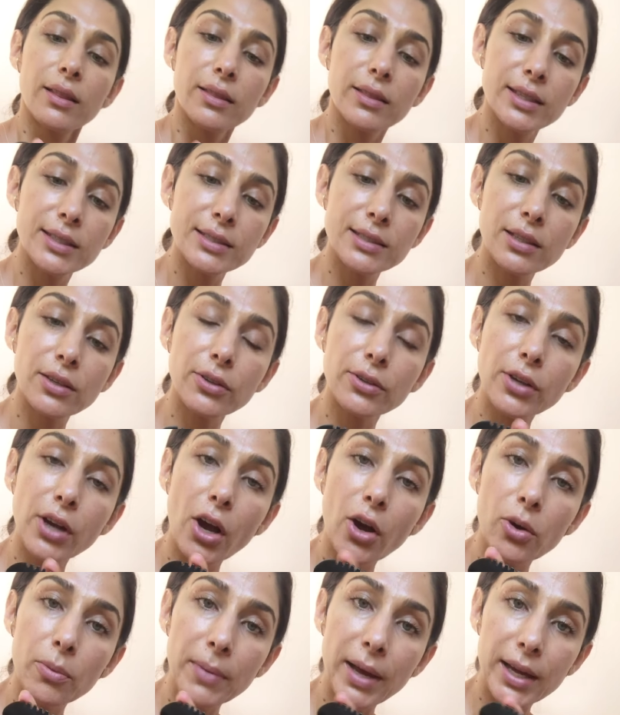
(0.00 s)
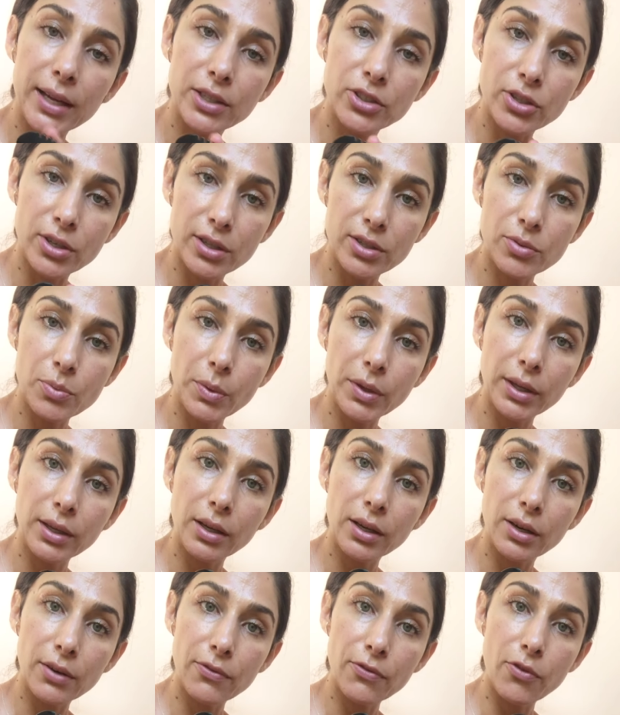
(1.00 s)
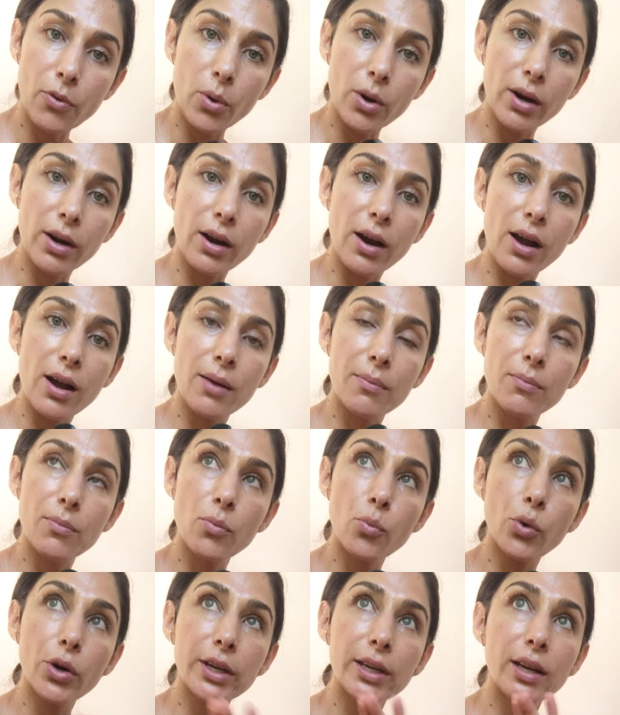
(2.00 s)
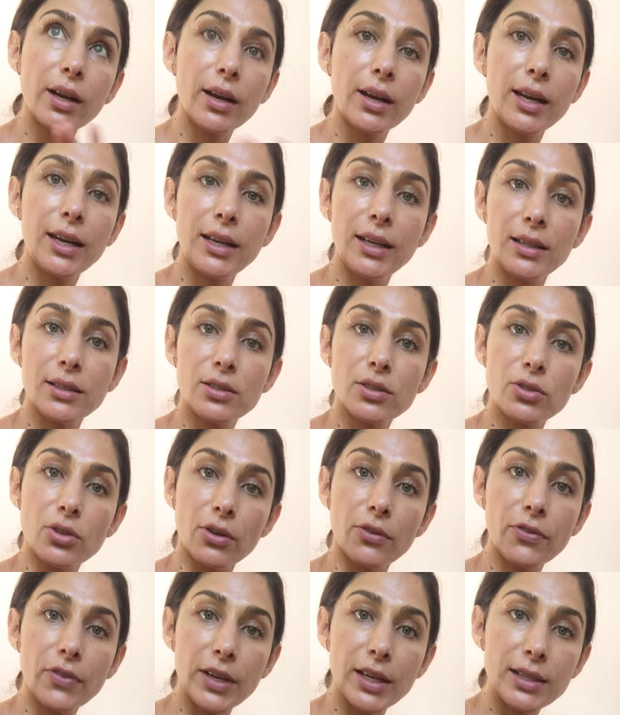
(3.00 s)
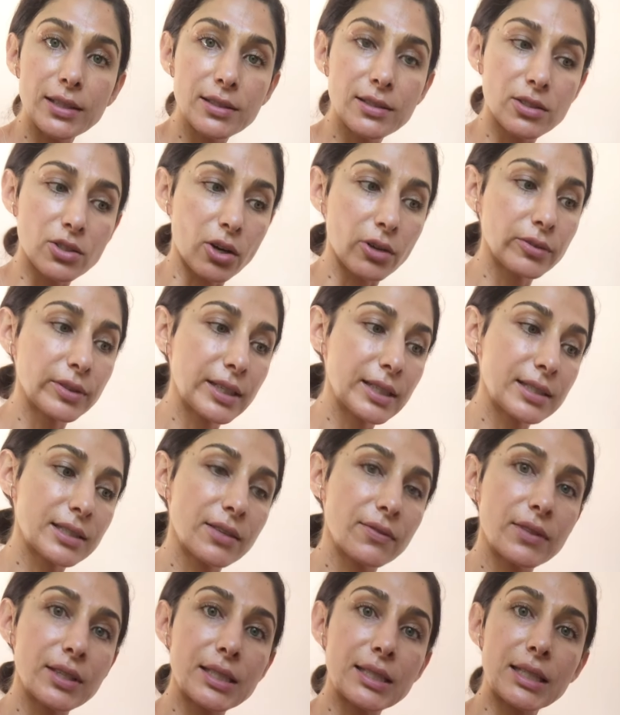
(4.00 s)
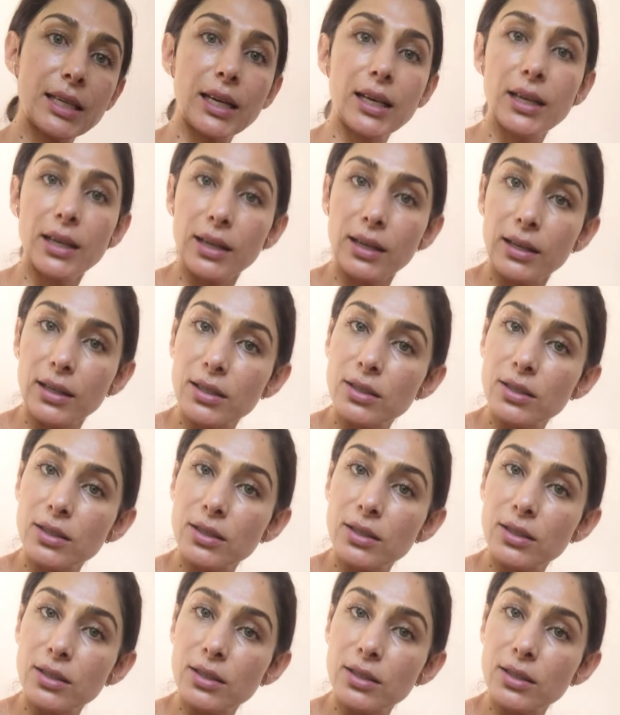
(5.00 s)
This little comb edge is really good for working on any surface dullness of the skin.